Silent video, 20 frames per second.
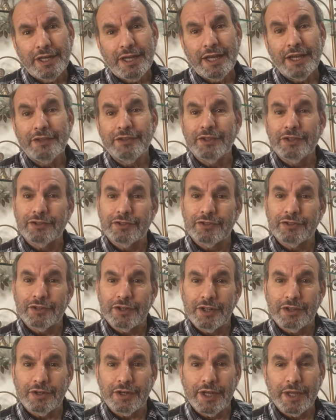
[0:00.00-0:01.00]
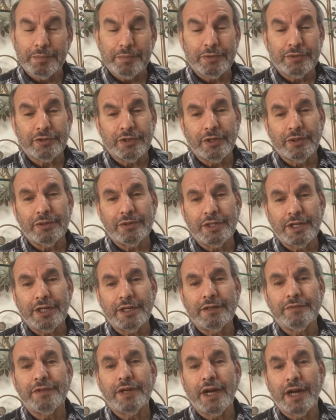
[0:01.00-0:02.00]
and this is another episode
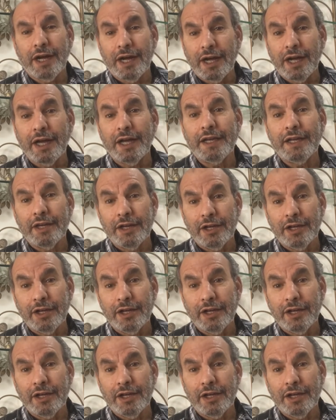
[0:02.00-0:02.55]
of Eye